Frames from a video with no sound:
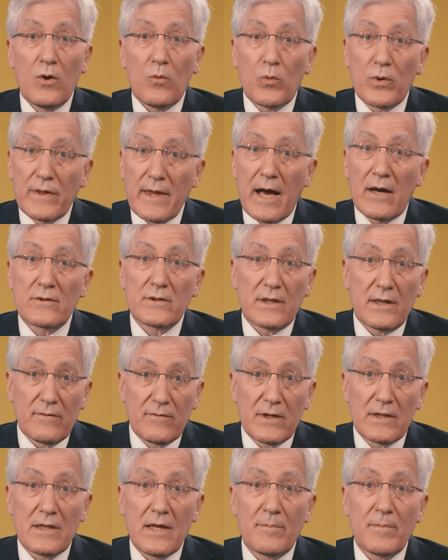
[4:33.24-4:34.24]
without
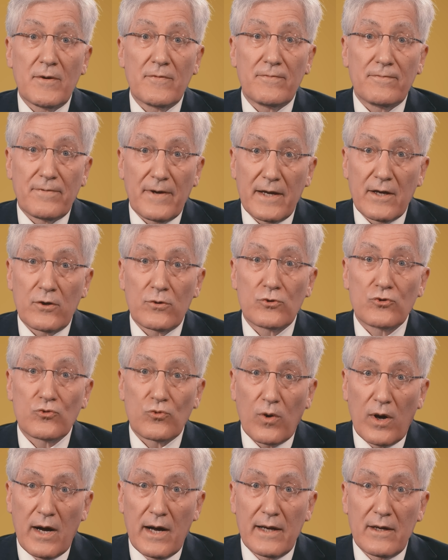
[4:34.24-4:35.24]
giving them a fair
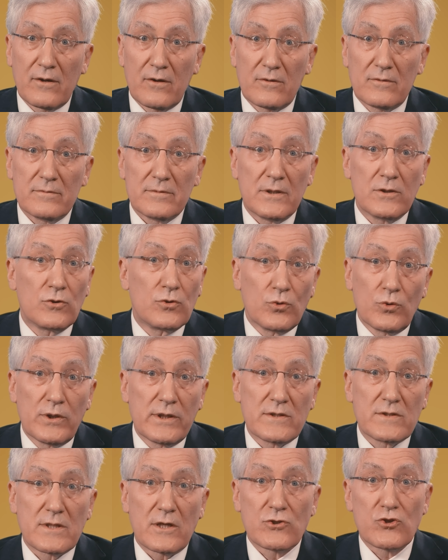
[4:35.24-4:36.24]
trial,
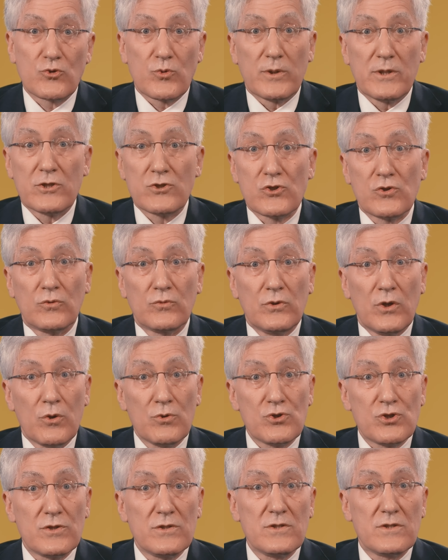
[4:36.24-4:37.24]
including such traditional
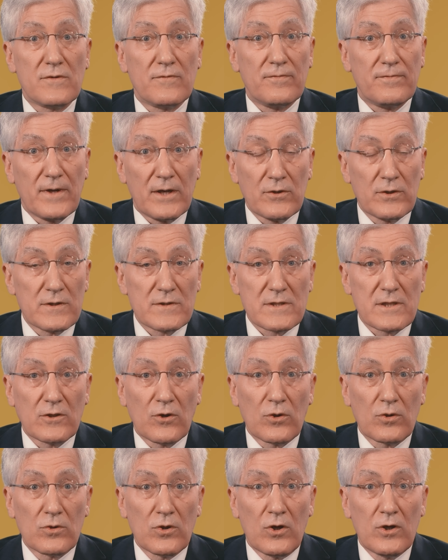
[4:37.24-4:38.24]
notions of fairness in
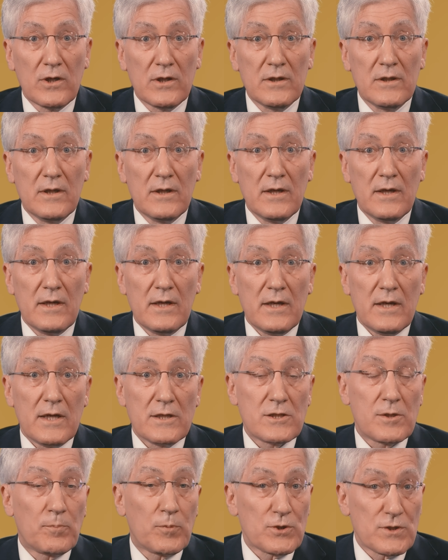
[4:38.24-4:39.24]
our law
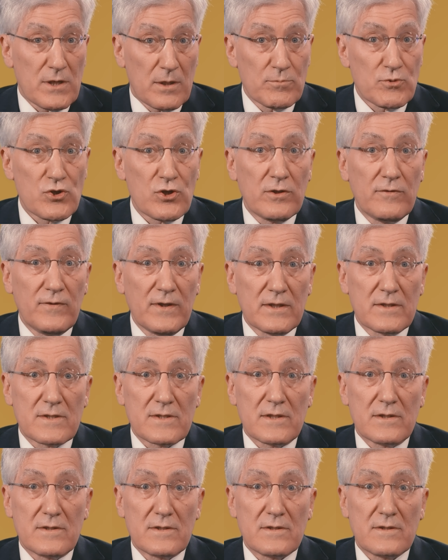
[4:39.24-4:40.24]
as the presumption of
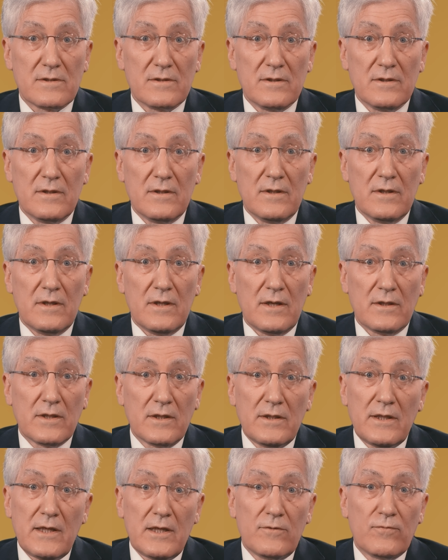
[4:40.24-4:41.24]
innocence and
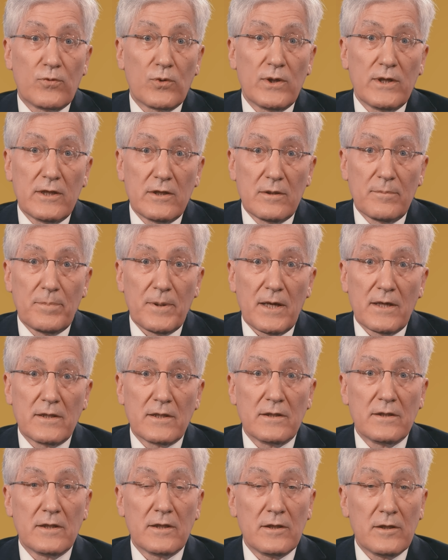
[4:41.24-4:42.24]
the need for an
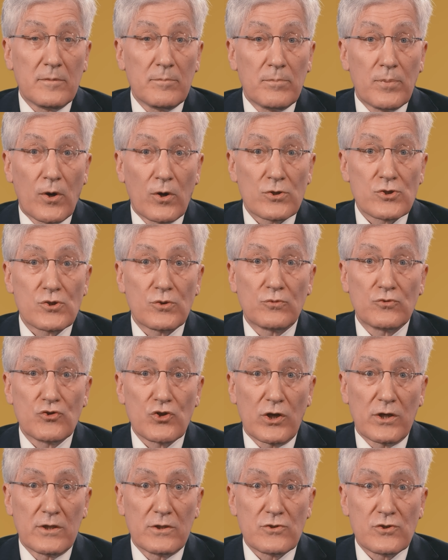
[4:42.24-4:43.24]
independent and impartial
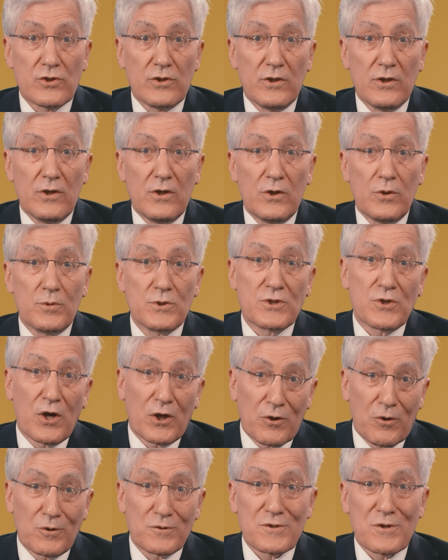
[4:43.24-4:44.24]
judge who is
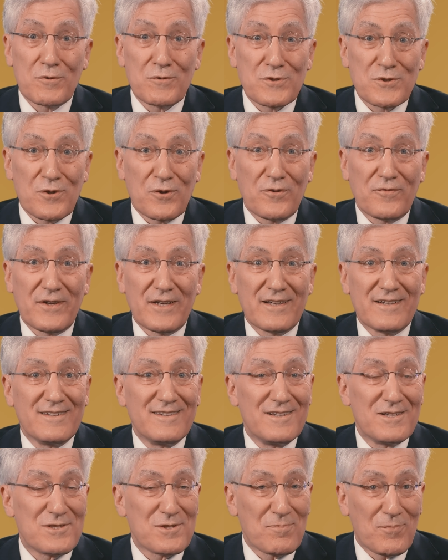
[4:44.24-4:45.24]
not also serving
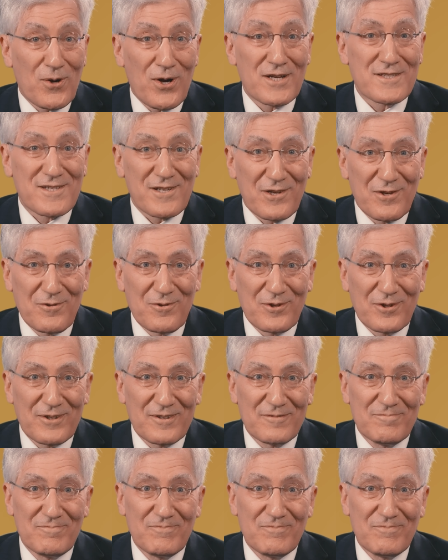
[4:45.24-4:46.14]
as the prosecutor.